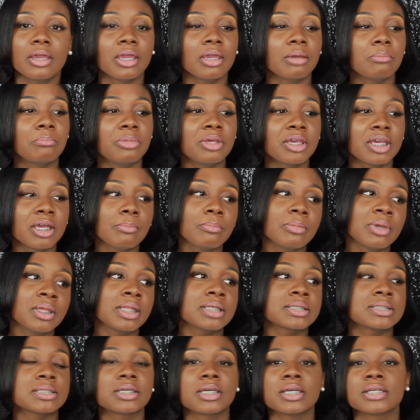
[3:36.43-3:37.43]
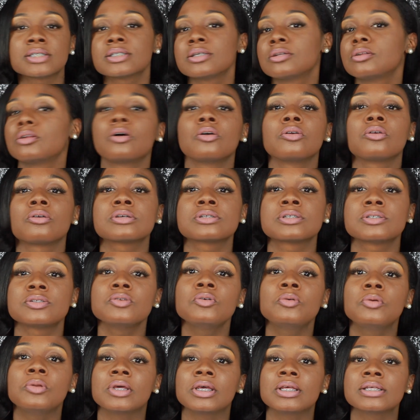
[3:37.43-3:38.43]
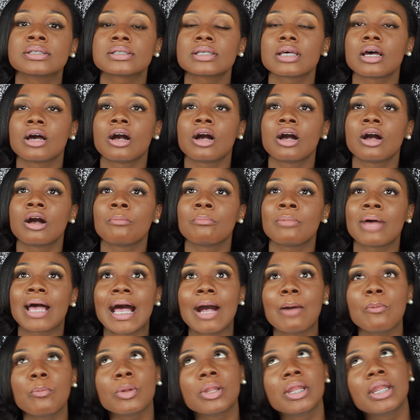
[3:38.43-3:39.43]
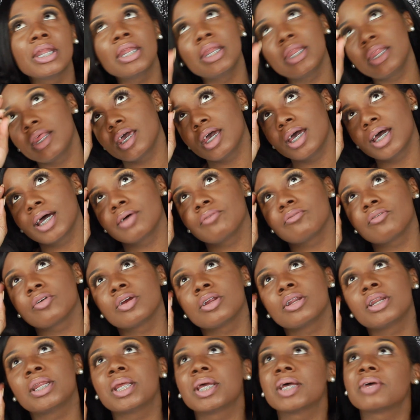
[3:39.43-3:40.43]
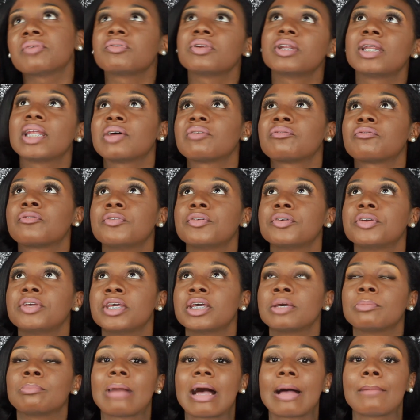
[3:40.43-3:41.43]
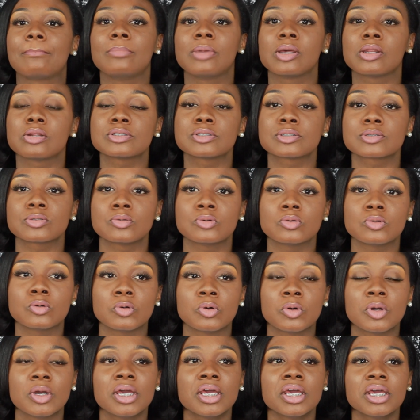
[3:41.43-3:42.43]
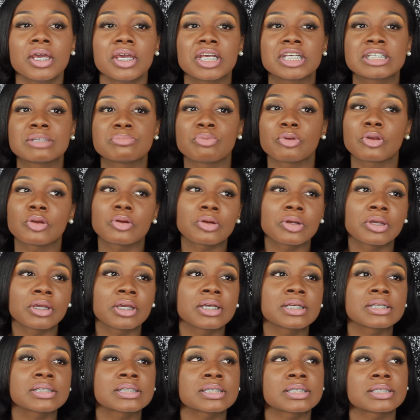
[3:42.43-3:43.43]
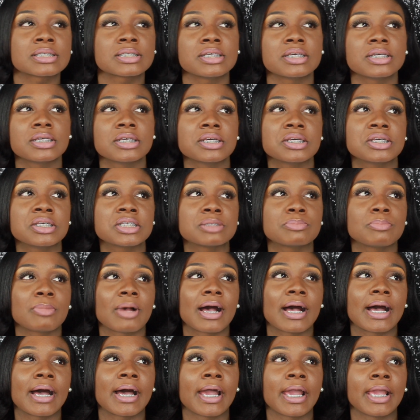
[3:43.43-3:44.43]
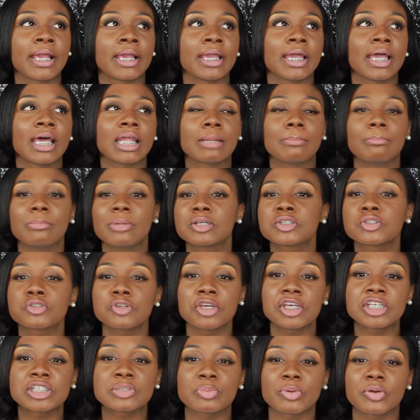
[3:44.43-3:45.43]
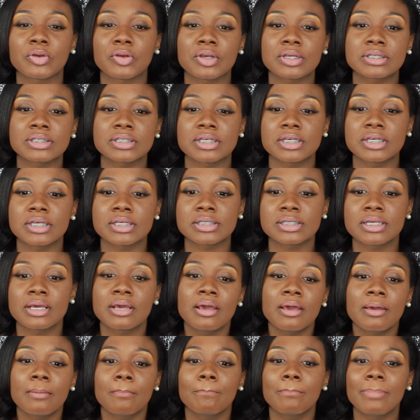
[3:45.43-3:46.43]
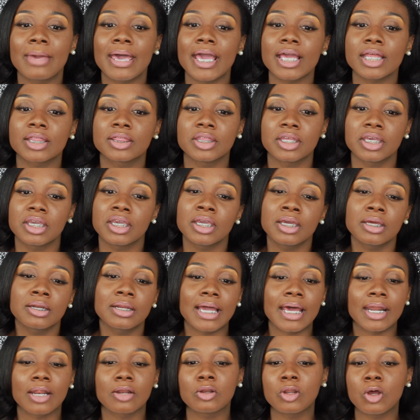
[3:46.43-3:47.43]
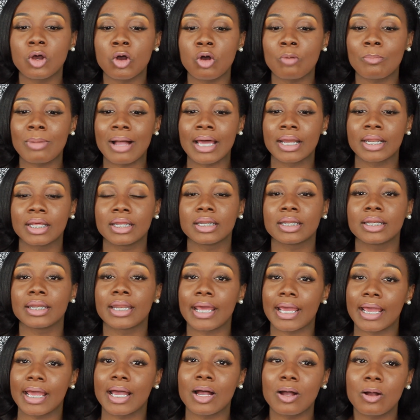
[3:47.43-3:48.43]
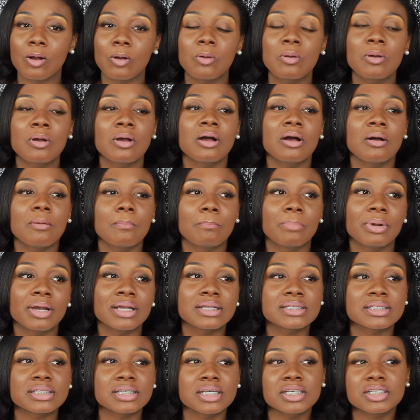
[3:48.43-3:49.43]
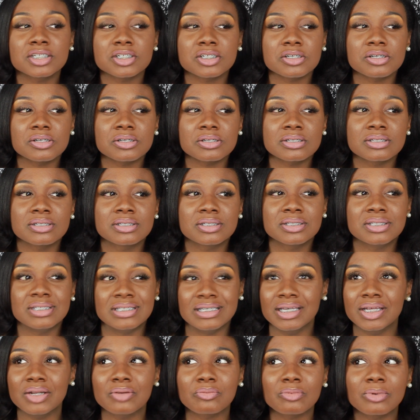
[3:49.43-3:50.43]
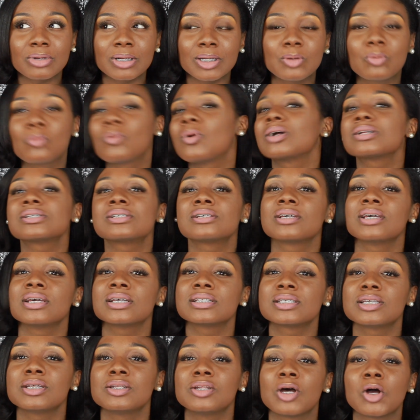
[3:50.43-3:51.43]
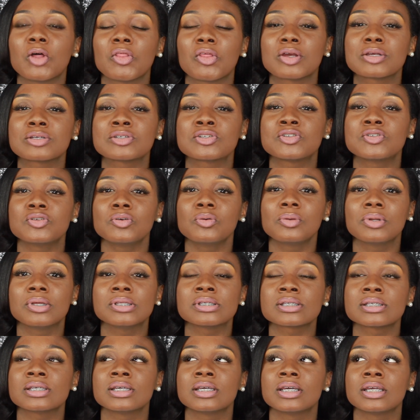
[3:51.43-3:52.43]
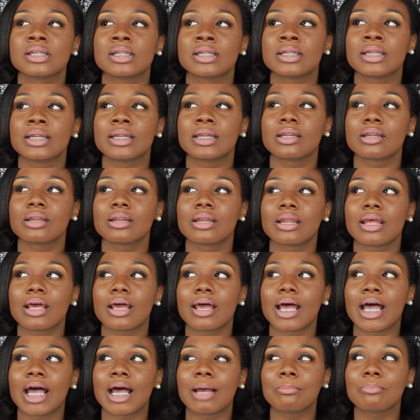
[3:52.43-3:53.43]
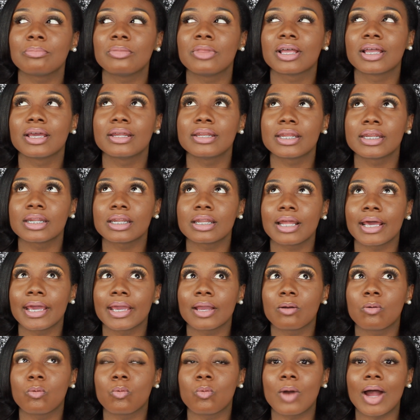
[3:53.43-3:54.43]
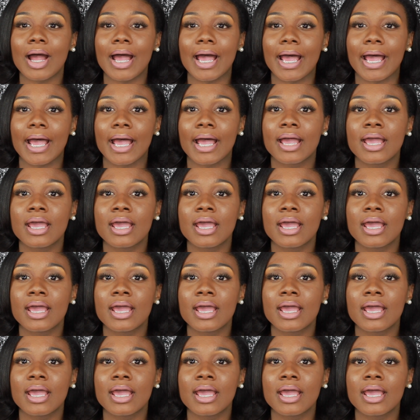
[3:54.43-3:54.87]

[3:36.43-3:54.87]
And be committed to get to know your students. I would never forget my middle school experiences, my elementary experiences. Back then, I don't know about it now, but teachers didn't really want to get to know their students, and I'm looking at it like, why?